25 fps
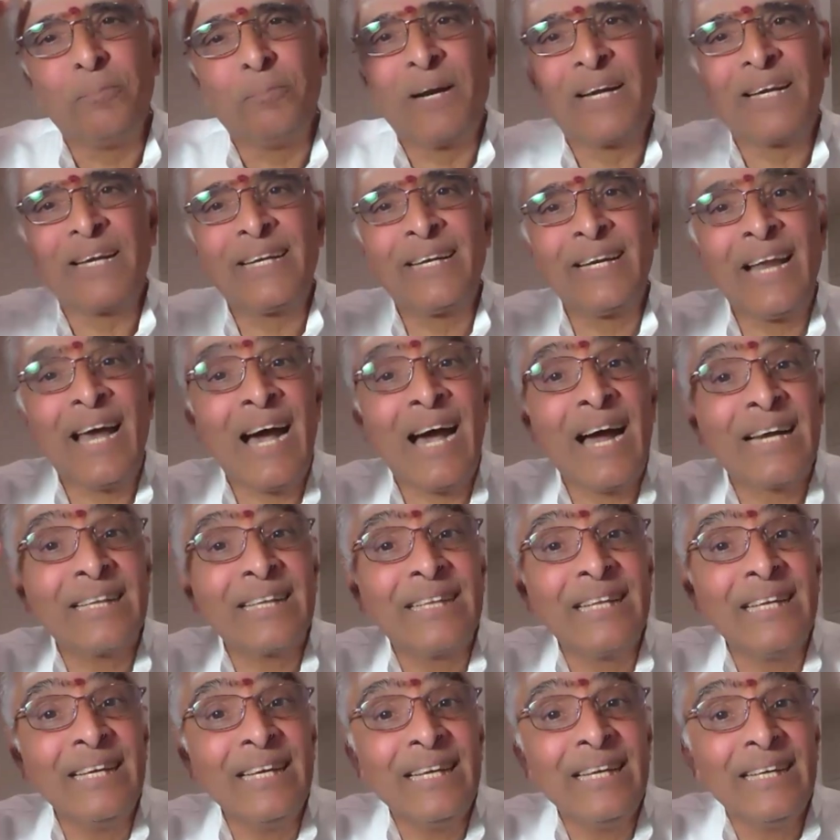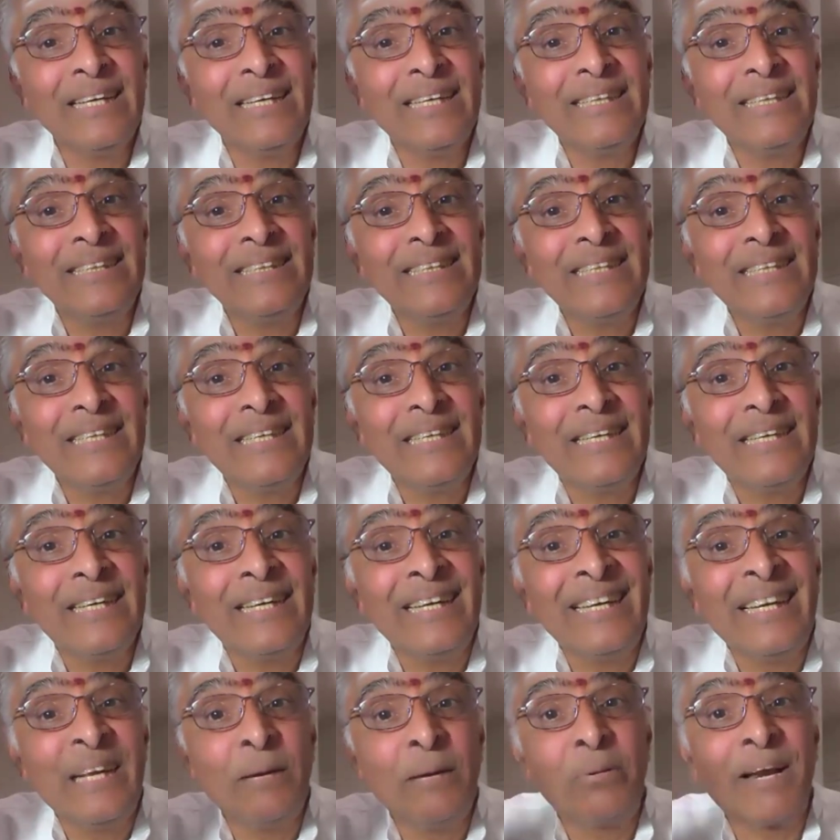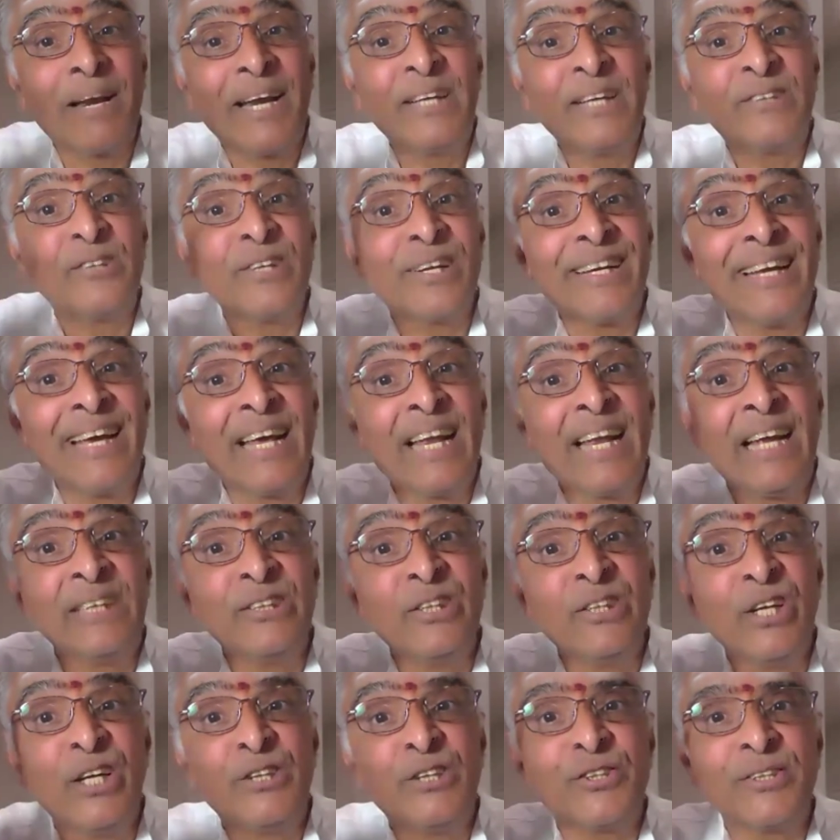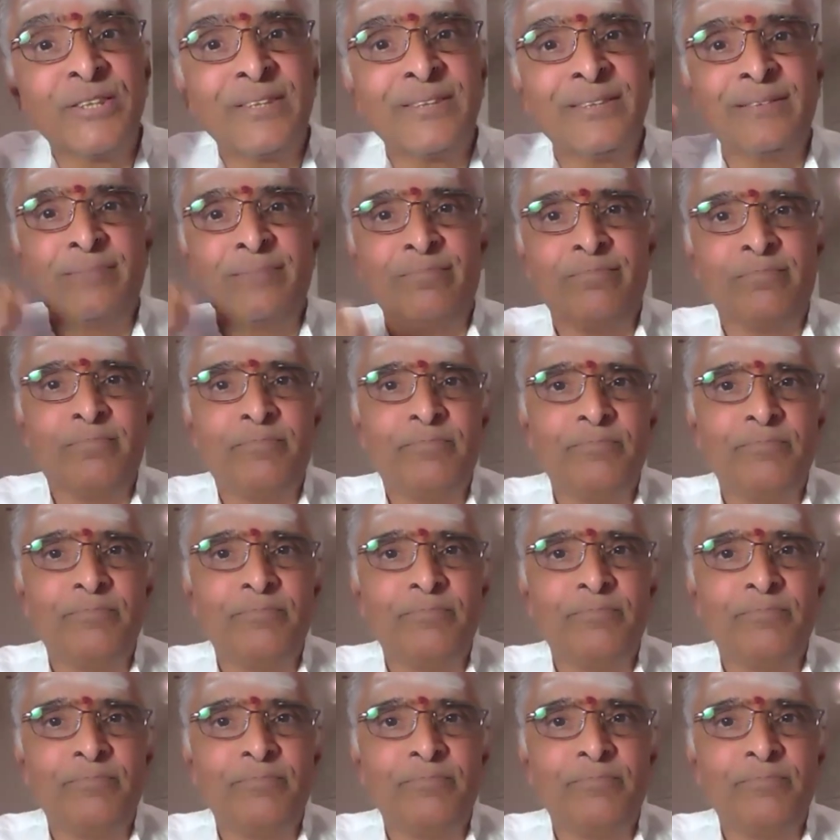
but not the liberation, realization.